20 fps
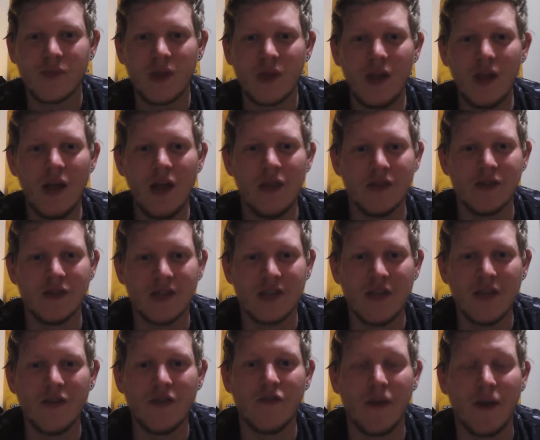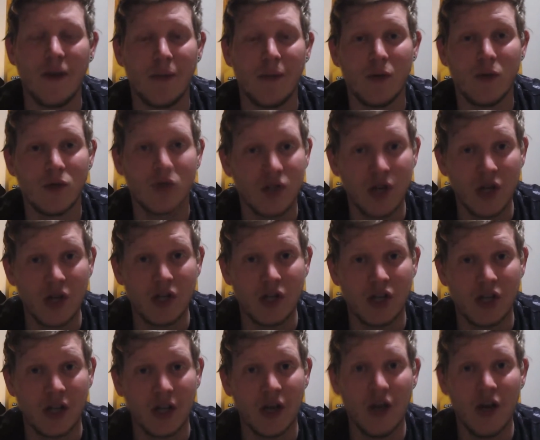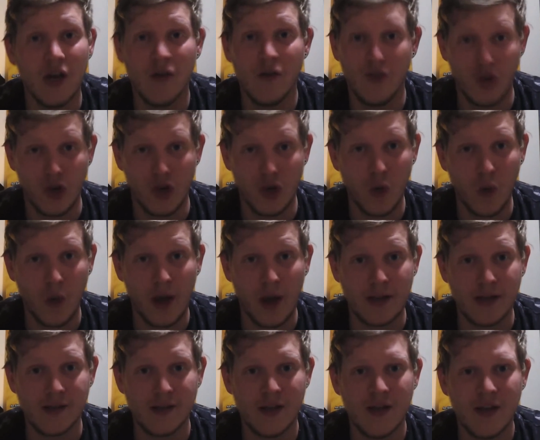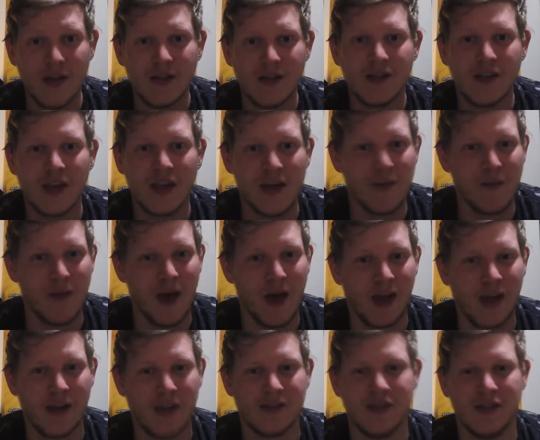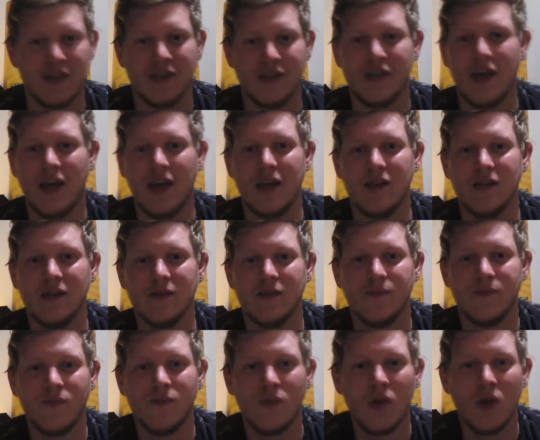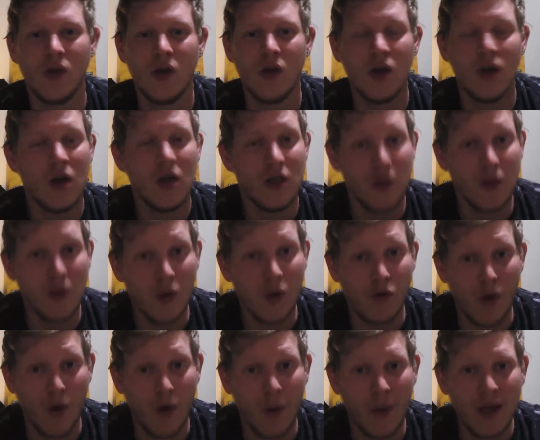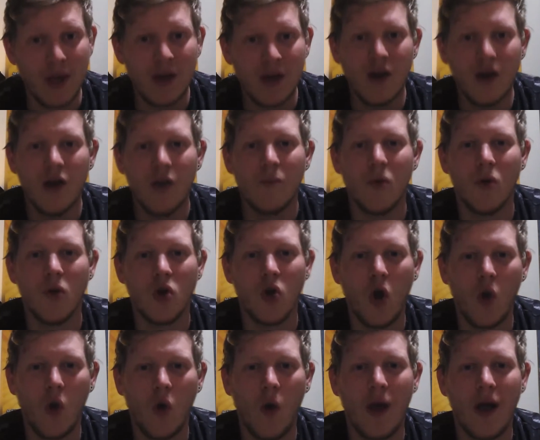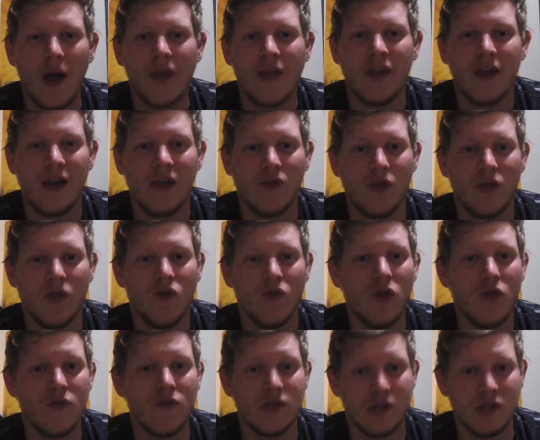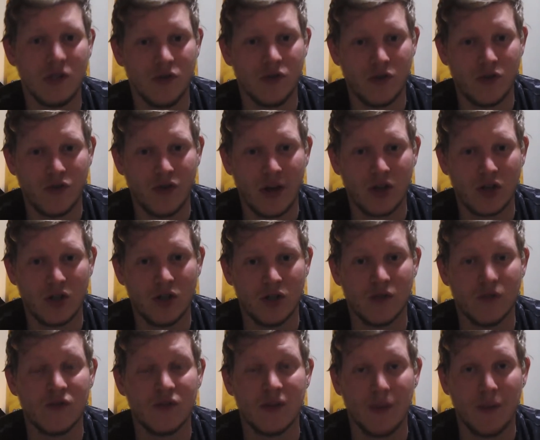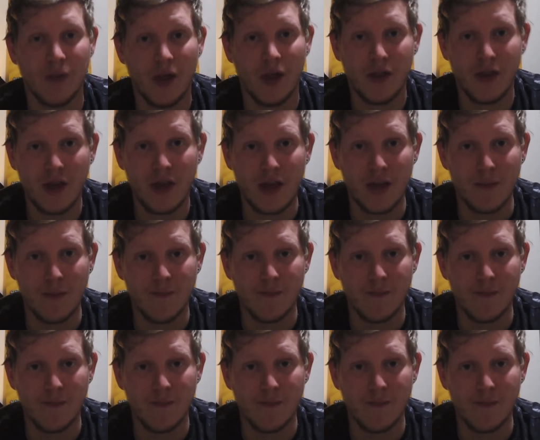and the Steveley family was searching for new ways to keep their guests entertained. They were growing, but not quite at the level of other visitor attractions of similar theme,